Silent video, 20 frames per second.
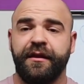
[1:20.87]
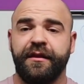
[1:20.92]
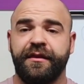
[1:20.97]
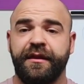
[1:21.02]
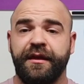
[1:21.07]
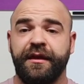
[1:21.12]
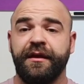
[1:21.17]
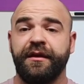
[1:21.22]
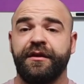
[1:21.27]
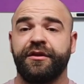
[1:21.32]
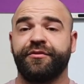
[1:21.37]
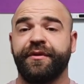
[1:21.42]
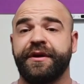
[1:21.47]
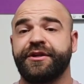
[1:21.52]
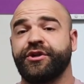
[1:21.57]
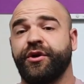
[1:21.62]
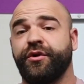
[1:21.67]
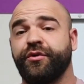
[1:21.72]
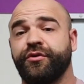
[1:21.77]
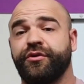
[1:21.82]
the
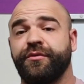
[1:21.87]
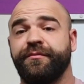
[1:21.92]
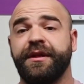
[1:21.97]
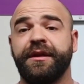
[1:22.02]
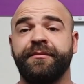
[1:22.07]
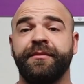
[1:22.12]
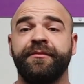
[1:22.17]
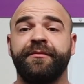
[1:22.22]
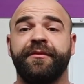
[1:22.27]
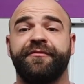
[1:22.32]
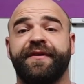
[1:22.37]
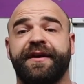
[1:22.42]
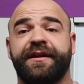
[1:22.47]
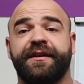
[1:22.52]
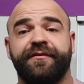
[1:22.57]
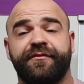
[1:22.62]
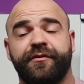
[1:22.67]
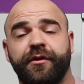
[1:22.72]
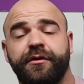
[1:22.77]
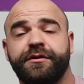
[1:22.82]
threshold or the minimum
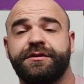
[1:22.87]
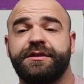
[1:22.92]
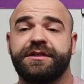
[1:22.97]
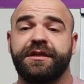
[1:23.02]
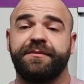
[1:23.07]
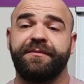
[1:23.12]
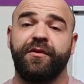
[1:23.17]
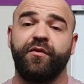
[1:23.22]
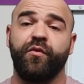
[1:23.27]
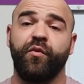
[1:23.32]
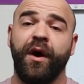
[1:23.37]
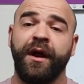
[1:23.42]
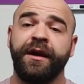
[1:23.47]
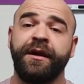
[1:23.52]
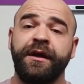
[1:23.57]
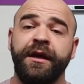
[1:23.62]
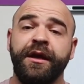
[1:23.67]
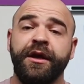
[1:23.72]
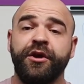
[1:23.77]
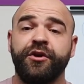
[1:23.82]
effective dose is gonna be
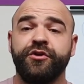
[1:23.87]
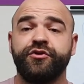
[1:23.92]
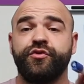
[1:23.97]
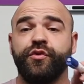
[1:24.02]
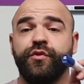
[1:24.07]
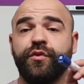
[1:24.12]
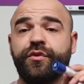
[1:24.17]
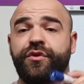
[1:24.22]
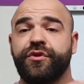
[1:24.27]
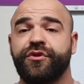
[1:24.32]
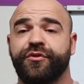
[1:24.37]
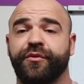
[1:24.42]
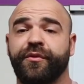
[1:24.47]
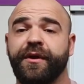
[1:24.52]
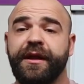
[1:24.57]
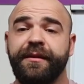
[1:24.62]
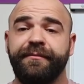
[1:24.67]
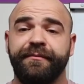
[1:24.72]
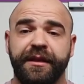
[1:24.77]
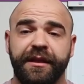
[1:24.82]
one to
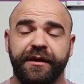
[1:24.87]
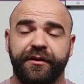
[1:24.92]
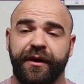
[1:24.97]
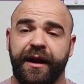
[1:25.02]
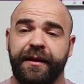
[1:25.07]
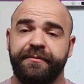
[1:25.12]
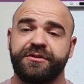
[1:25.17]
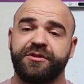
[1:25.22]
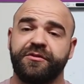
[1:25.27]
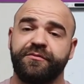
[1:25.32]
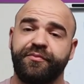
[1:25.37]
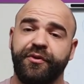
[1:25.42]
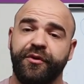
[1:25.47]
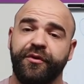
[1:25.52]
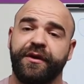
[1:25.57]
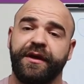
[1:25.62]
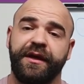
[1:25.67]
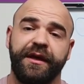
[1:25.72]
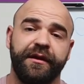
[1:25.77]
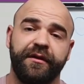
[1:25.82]
three milligrams
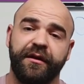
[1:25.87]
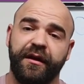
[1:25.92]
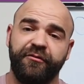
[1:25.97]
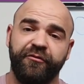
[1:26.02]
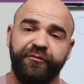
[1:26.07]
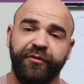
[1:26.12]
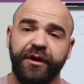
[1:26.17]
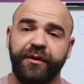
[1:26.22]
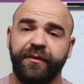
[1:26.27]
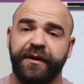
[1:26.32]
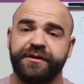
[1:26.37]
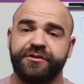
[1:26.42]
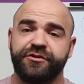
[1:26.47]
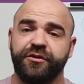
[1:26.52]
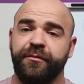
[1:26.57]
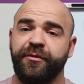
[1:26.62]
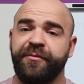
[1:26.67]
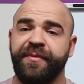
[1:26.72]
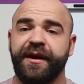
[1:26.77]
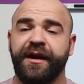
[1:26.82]
per kilogram of body weight.
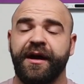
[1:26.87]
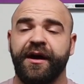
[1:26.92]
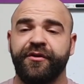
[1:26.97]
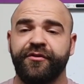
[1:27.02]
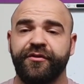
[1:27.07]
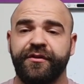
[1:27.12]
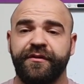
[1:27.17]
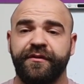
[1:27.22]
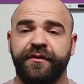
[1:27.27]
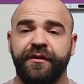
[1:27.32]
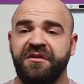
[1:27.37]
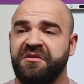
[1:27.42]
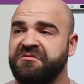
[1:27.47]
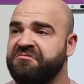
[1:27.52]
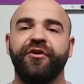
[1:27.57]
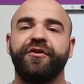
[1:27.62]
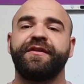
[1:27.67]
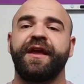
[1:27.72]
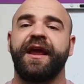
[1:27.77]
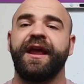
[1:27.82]
So I'm about
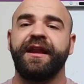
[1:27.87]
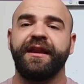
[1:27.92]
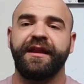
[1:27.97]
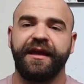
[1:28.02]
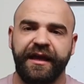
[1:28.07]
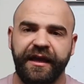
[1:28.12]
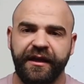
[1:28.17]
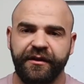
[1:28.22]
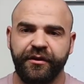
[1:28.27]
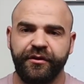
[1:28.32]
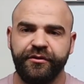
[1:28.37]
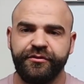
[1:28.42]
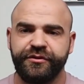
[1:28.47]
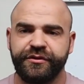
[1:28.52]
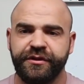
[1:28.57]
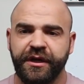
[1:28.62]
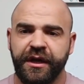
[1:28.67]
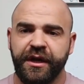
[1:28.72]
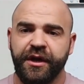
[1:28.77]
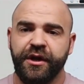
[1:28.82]
113
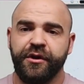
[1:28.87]
kilos.